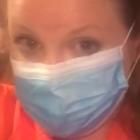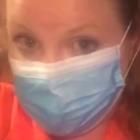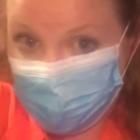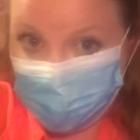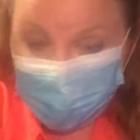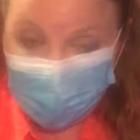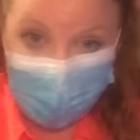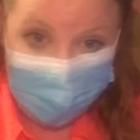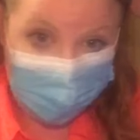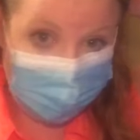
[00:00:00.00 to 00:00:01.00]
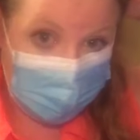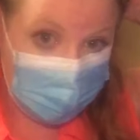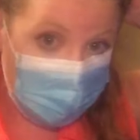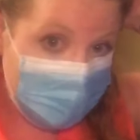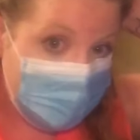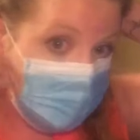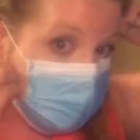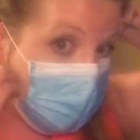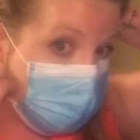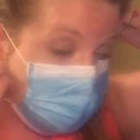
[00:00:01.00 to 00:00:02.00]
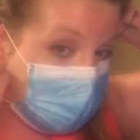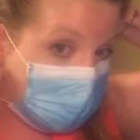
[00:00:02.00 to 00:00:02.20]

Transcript: loop that I prefer. Grab the